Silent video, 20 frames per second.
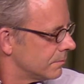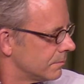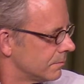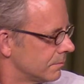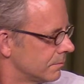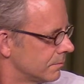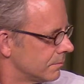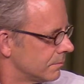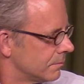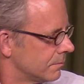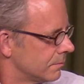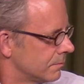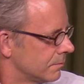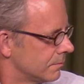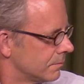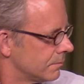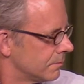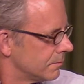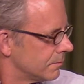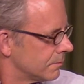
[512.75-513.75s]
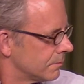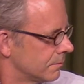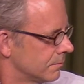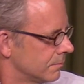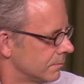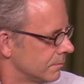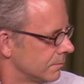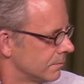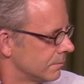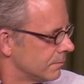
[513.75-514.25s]

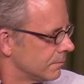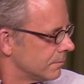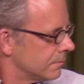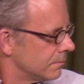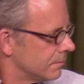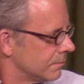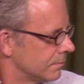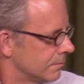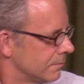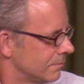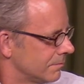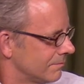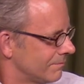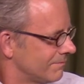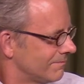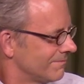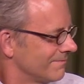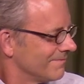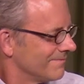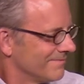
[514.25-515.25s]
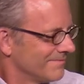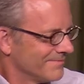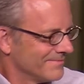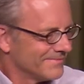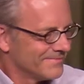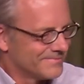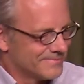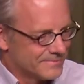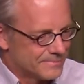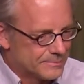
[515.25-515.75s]

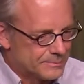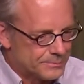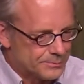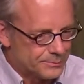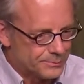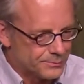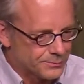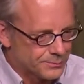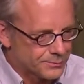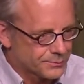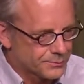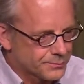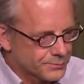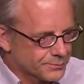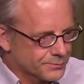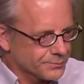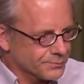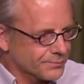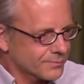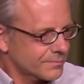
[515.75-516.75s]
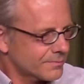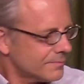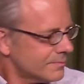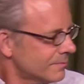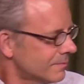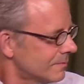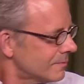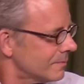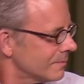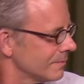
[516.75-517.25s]

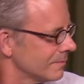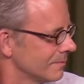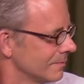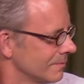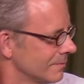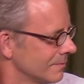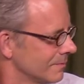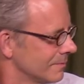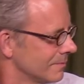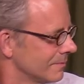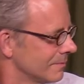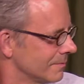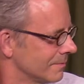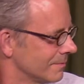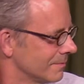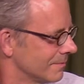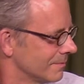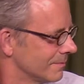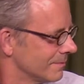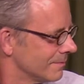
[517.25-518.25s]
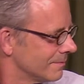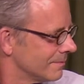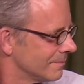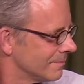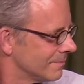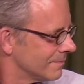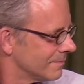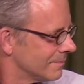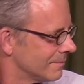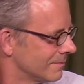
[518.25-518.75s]

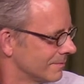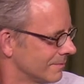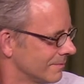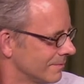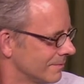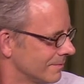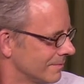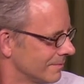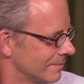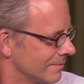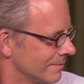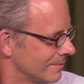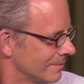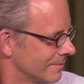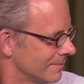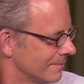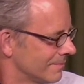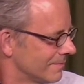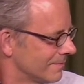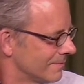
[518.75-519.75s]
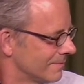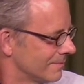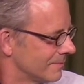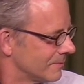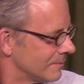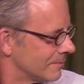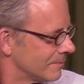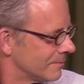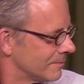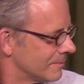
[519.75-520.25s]

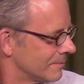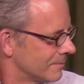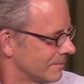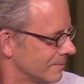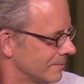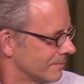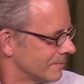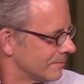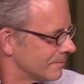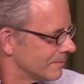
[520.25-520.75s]
This person isn't speaking.